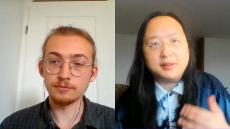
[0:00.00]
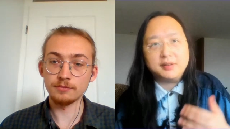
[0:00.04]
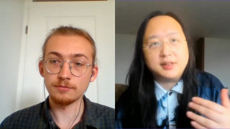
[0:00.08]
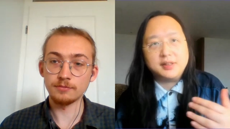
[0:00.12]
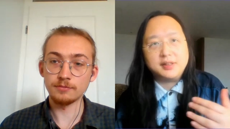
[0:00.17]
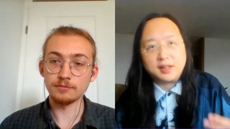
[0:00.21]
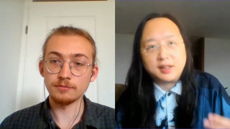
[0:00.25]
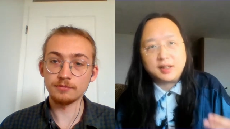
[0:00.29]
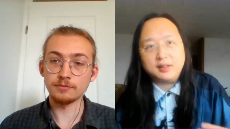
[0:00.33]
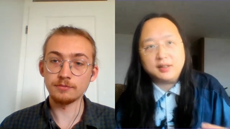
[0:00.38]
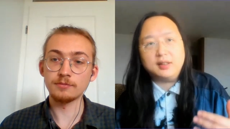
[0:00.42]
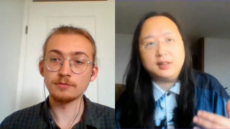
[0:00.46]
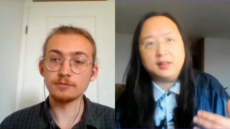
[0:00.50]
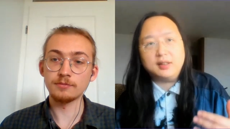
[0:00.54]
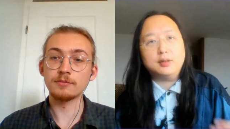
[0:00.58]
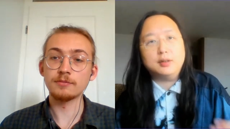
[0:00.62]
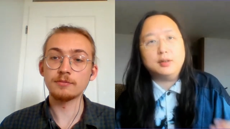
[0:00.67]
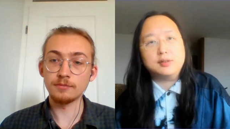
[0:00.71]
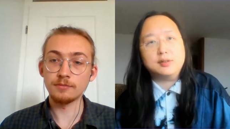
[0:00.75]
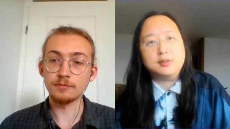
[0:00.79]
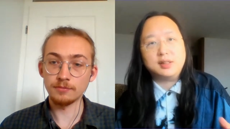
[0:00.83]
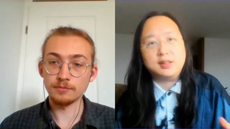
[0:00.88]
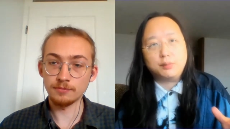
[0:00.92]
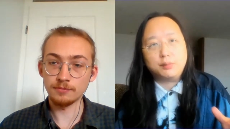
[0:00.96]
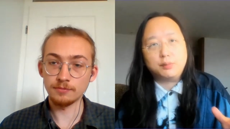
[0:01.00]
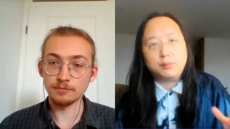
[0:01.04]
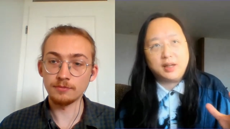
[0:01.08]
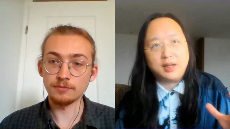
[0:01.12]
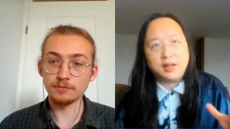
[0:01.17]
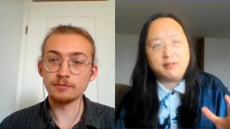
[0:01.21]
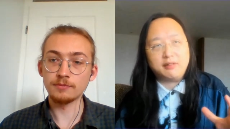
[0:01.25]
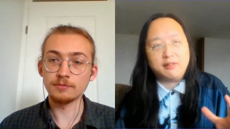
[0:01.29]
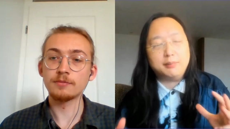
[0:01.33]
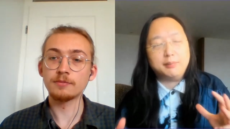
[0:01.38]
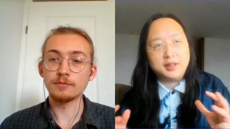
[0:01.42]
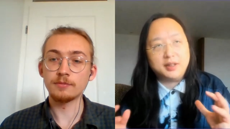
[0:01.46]
Speaker 1: it's a continuous thing
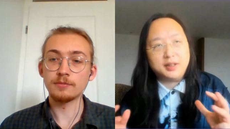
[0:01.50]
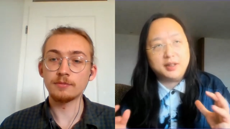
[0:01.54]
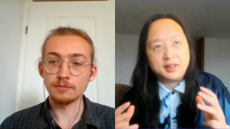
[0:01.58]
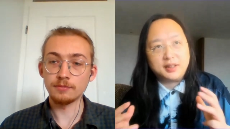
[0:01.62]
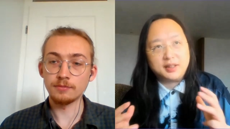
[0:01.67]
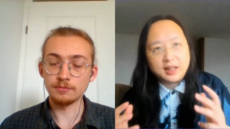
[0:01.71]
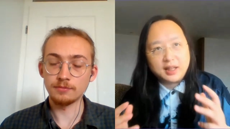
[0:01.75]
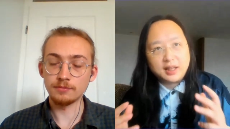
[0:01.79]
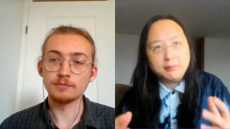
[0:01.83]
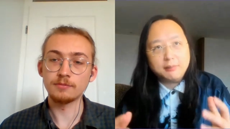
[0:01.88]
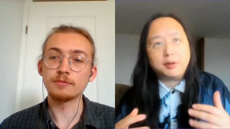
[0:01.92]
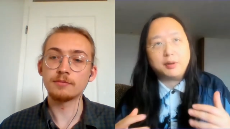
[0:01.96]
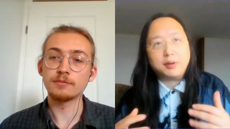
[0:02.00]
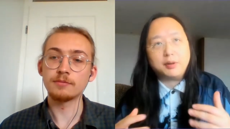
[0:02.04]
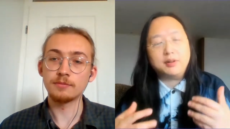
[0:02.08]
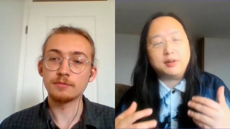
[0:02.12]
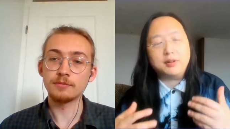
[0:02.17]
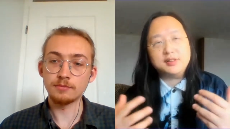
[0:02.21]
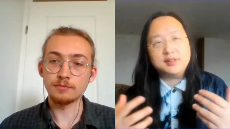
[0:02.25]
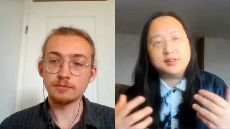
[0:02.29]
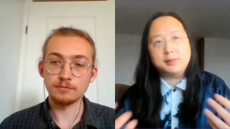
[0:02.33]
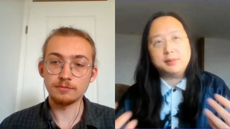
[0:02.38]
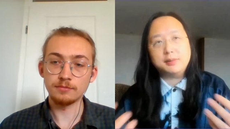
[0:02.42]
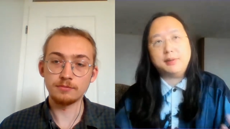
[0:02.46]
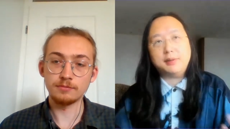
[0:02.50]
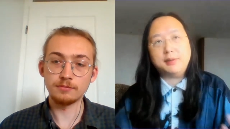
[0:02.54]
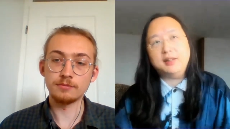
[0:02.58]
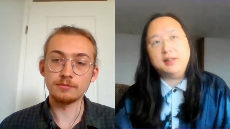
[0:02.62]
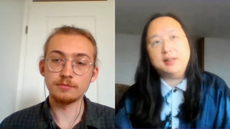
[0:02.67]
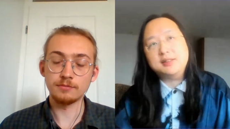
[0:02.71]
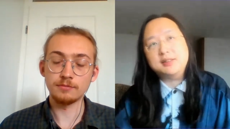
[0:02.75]
where everybody can participate.